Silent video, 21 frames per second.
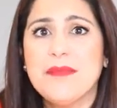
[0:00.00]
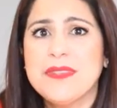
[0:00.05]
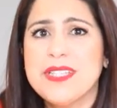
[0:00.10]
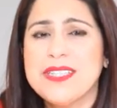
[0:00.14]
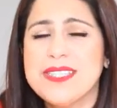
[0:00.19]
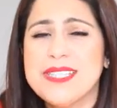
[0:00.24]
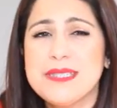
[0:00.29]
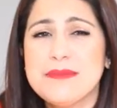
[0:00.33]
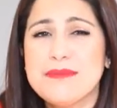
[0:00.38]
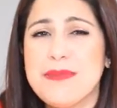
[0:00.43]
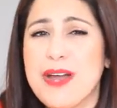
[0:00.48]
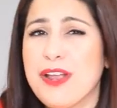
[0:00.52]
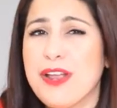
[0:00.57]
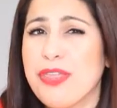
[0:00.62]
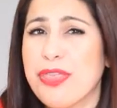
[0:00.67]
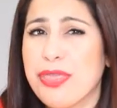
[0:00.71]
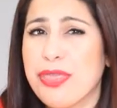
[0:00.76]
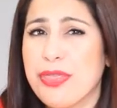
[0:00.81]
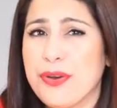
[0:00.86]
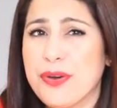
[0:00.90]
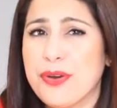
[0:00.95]
This is my
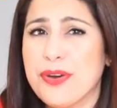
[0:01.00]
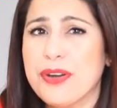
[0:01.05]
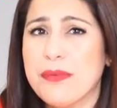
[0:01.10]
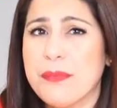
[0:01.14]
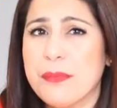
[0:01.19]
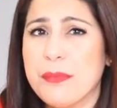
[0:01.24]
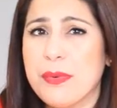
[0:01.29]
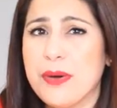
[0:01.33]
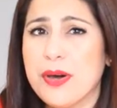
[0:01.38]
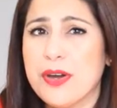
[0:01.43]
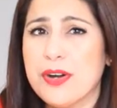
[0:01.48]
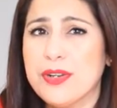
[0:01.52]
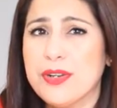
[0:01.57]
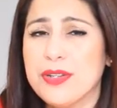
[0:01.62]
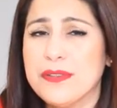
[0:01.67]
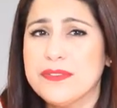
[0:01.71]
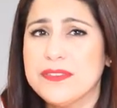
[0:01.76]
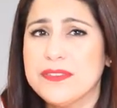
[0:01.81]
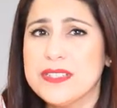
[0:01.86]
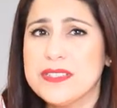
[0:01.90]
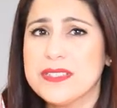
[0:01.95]
3rd bottle
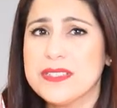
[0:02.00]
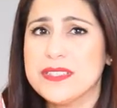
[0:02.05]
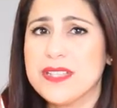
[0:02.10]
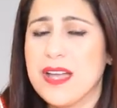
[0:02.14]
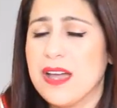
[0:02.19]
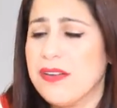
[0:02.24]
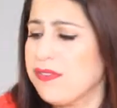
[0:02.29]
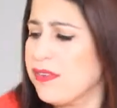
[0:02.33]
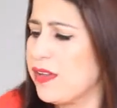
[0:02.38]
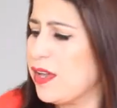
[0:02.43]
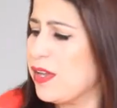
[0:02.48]
of this stuff.